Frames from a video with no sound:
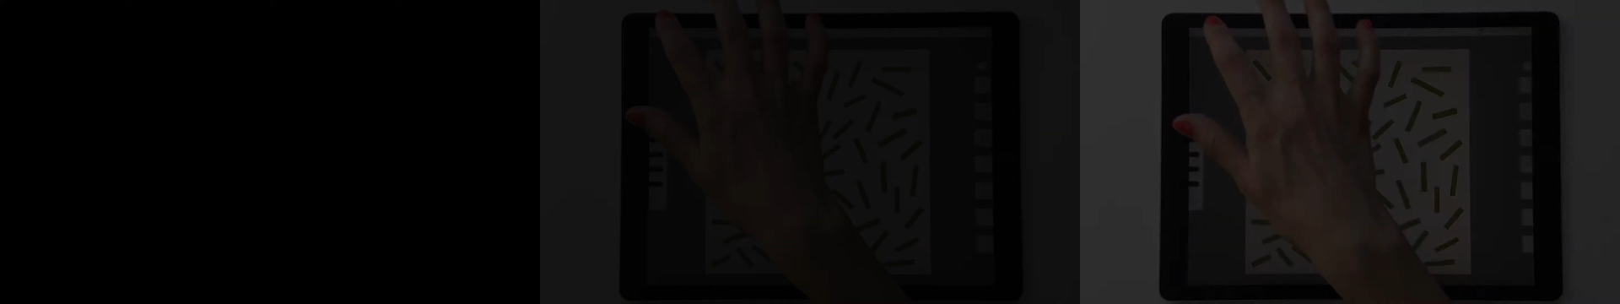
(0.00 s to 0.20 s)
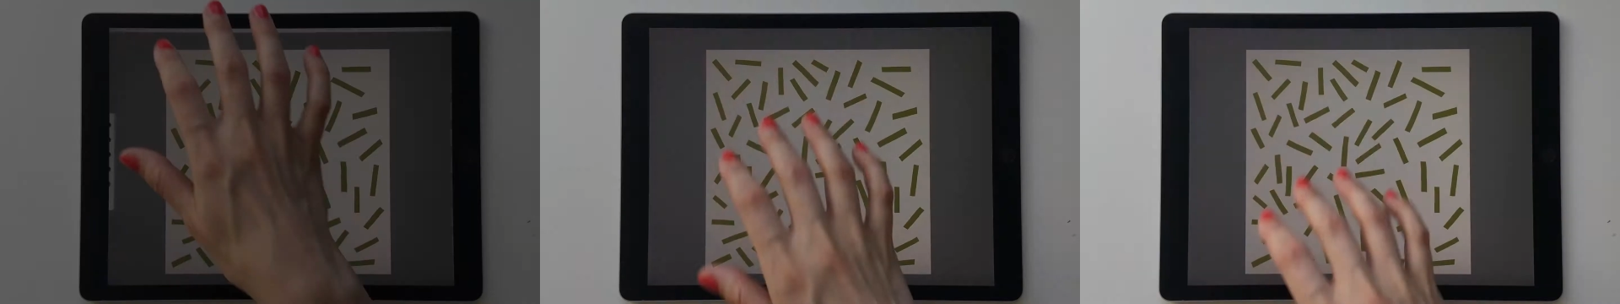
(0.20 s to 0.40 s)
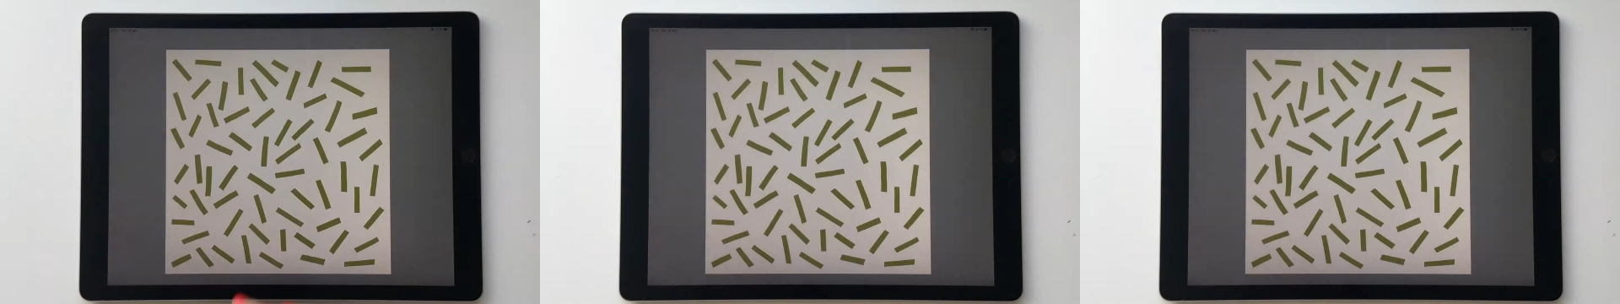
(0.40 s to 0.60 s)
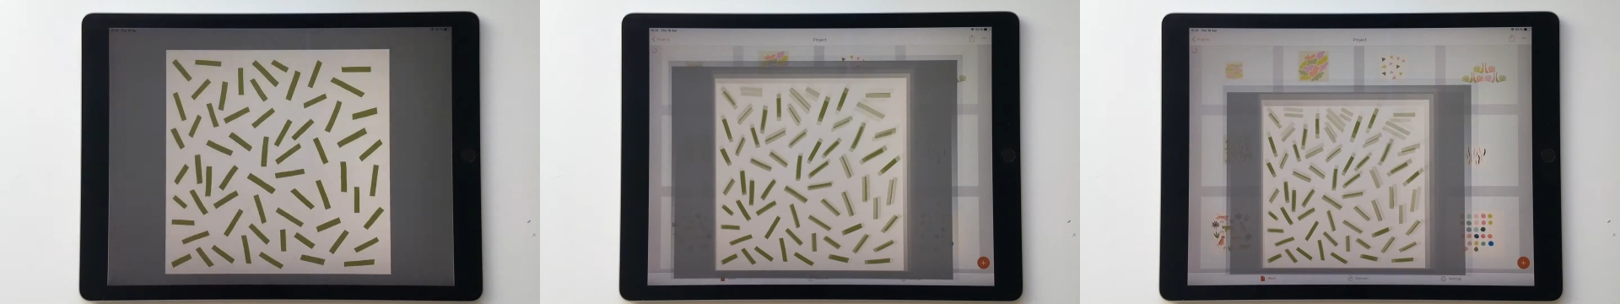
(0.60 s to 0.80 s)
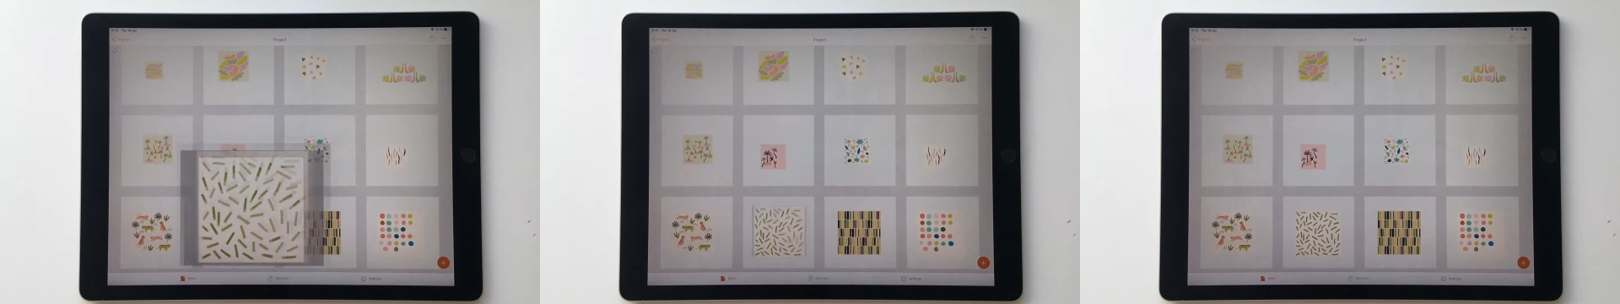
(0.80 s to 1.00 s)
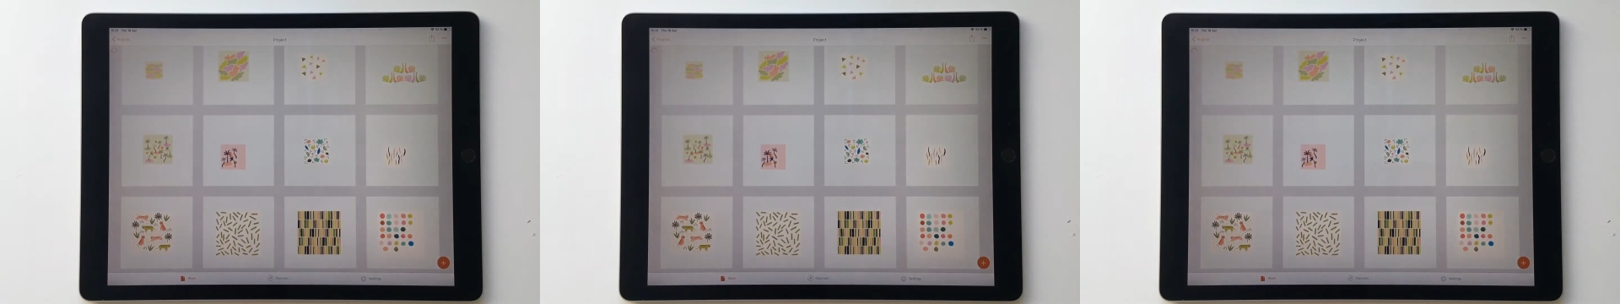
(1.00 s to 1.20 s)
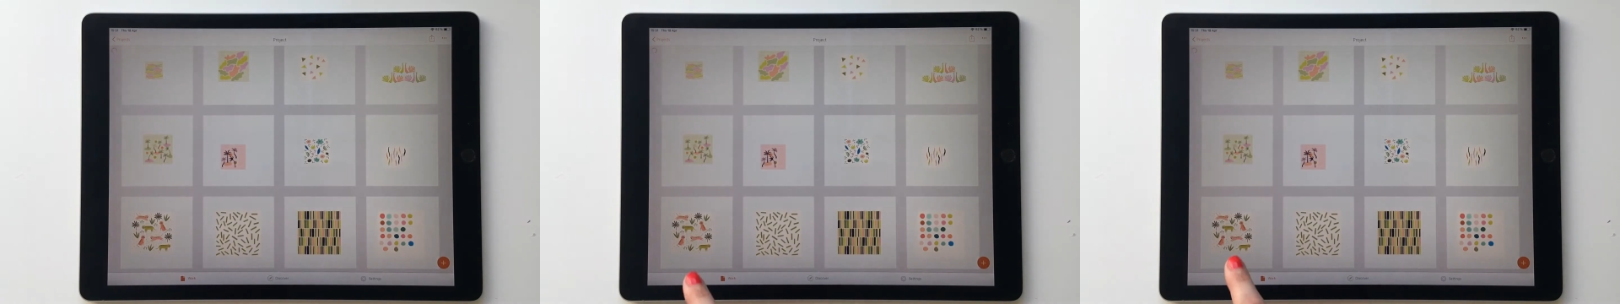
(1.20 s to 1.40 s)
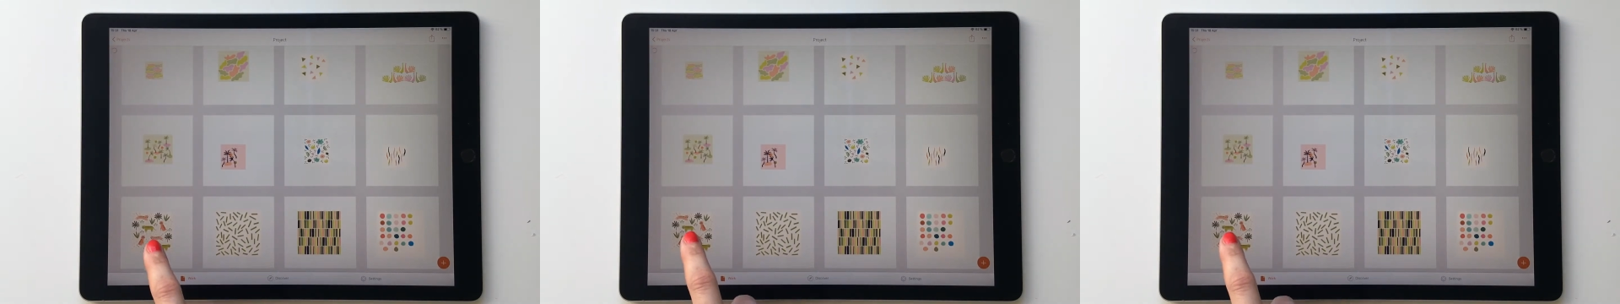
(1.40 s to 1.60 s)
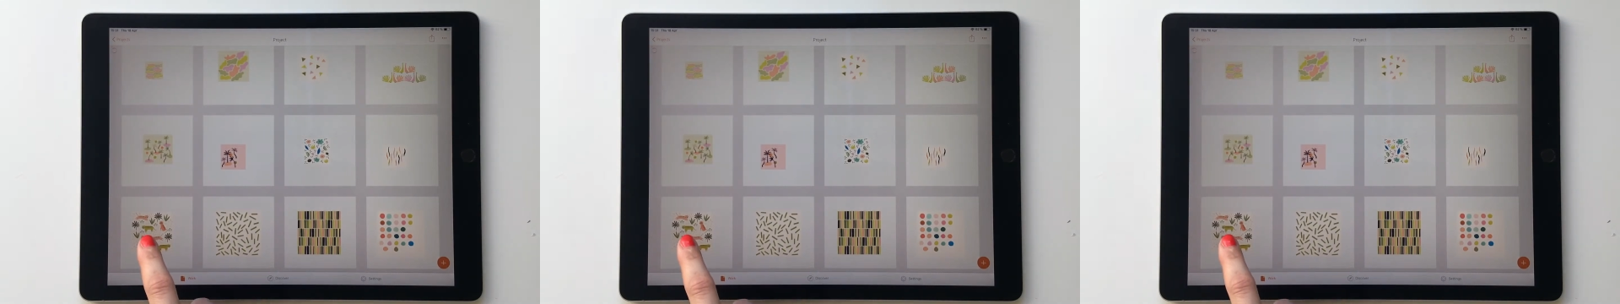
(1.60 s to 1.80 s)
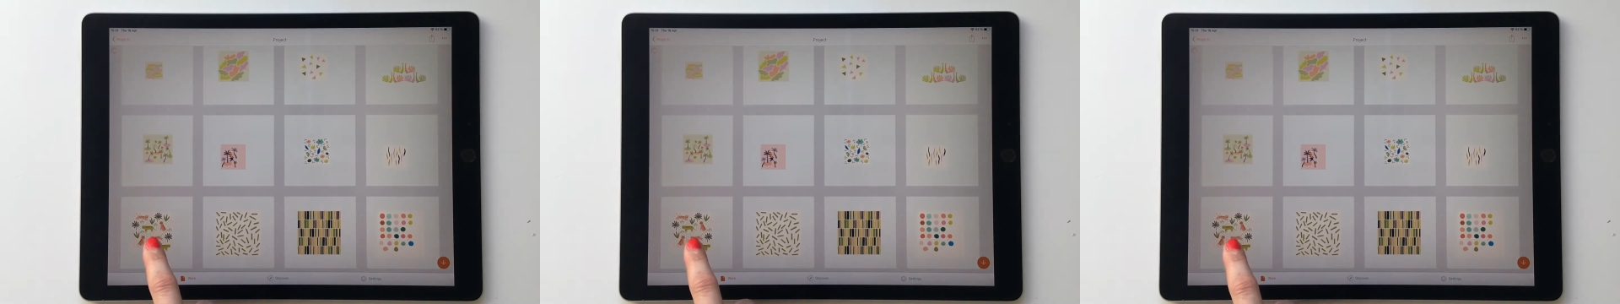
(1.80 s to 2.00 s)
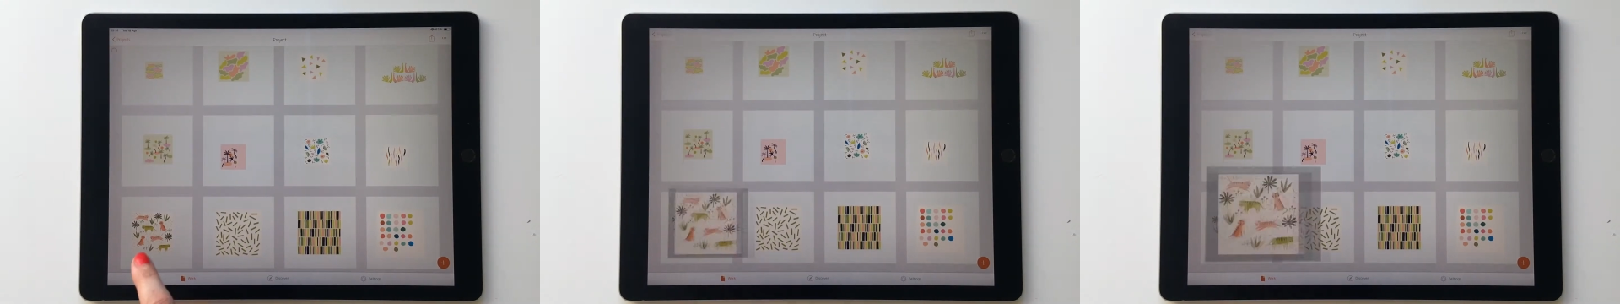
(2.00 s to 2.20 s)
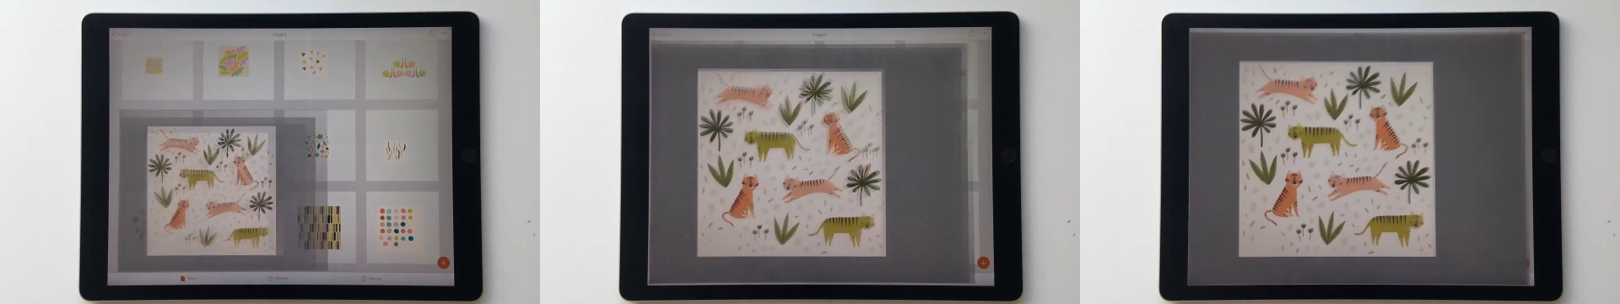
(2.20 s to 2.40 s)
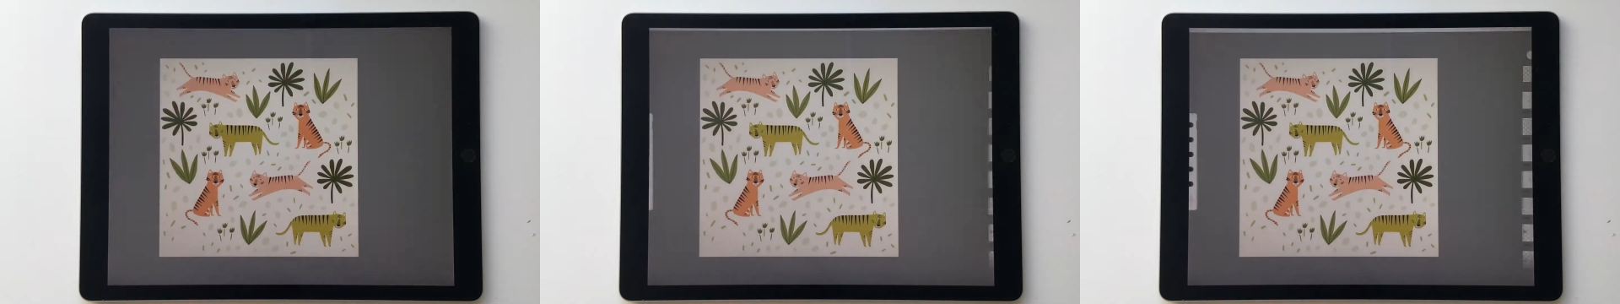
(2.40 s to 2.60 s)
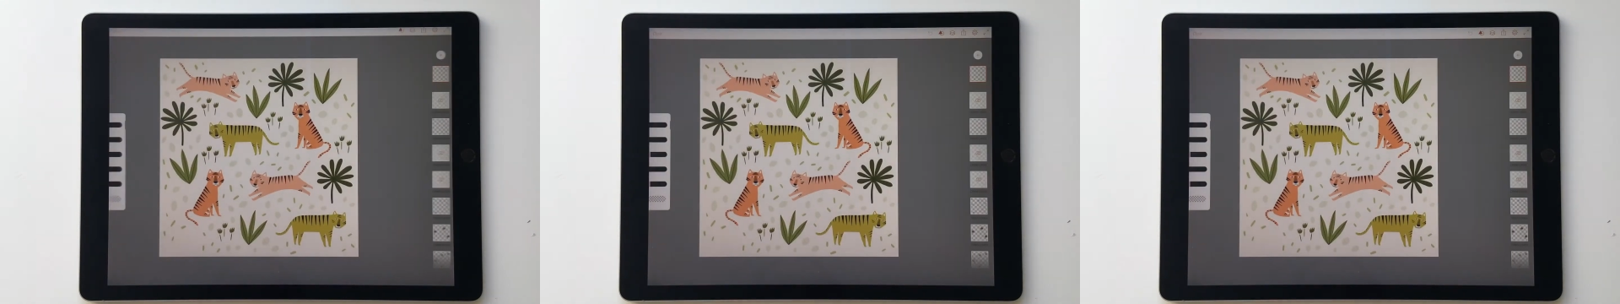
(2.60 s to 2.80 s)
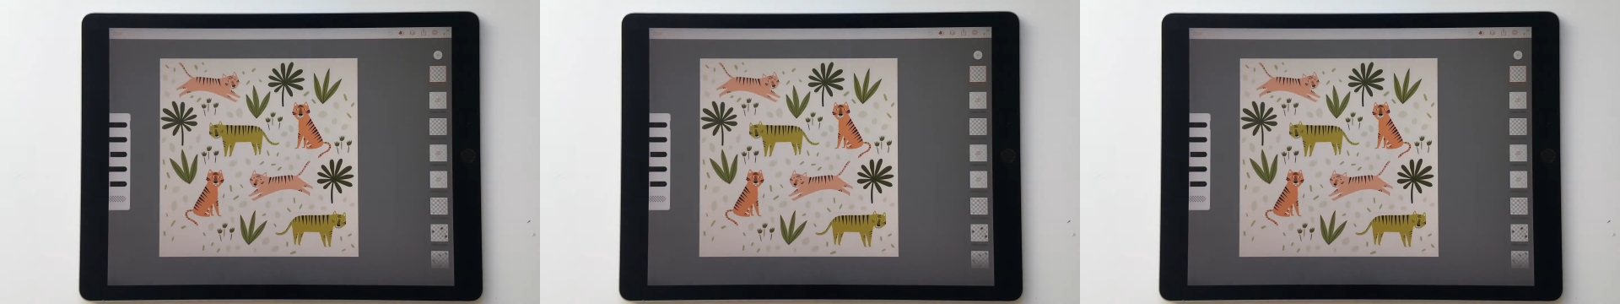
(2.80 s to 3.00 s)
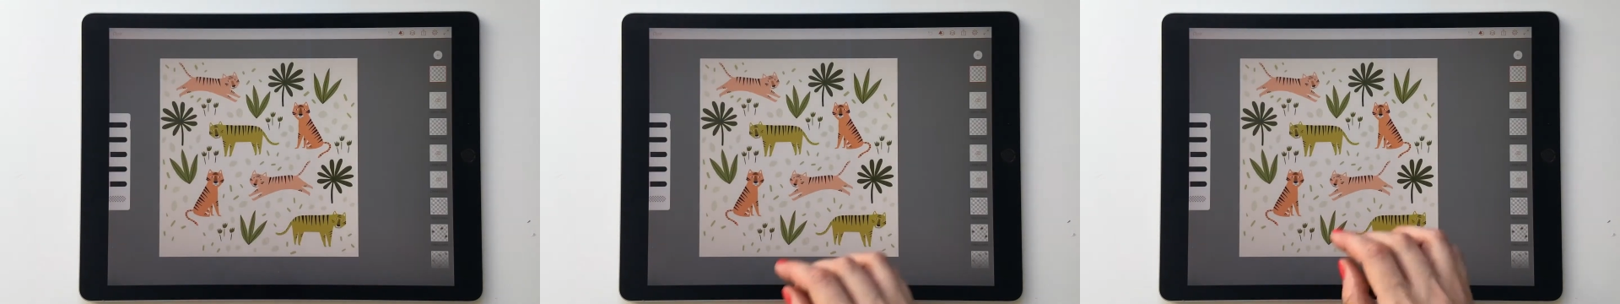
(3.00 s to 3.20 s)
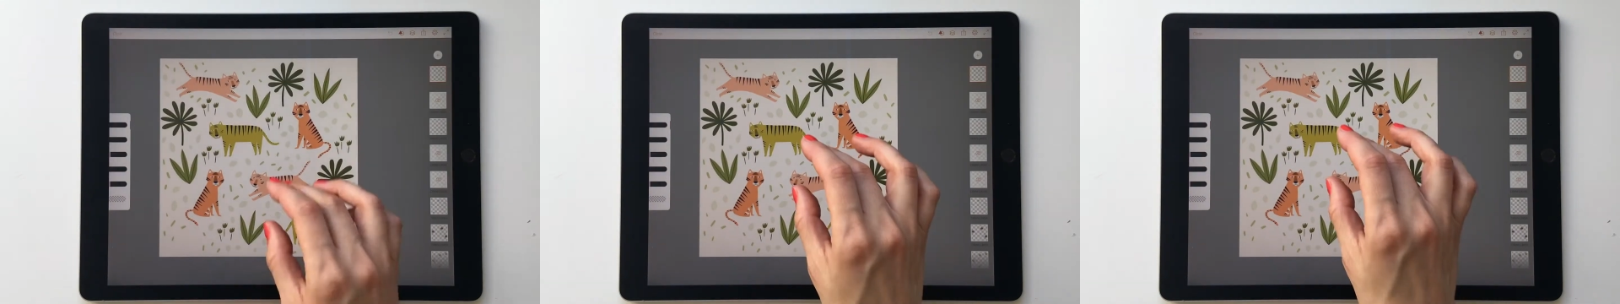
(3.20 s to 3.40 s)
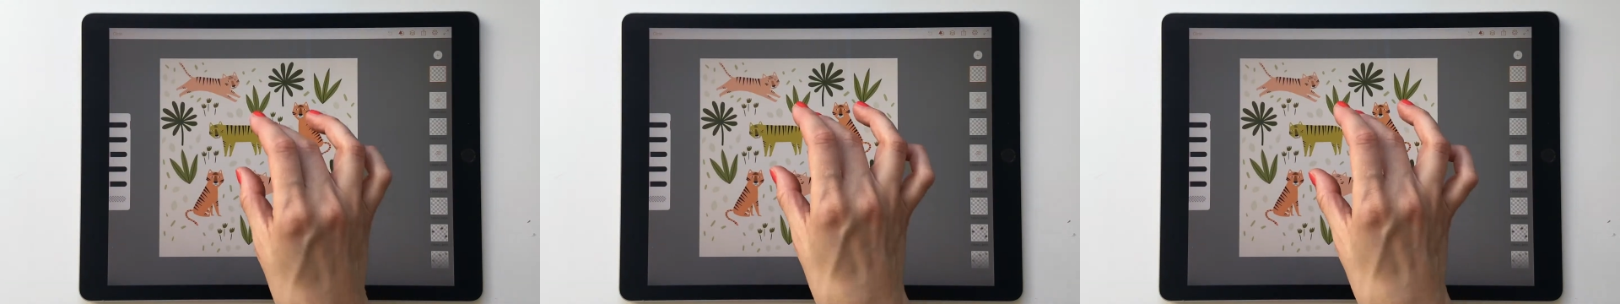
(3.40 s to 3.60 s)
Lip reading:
[unreadable: no face in view]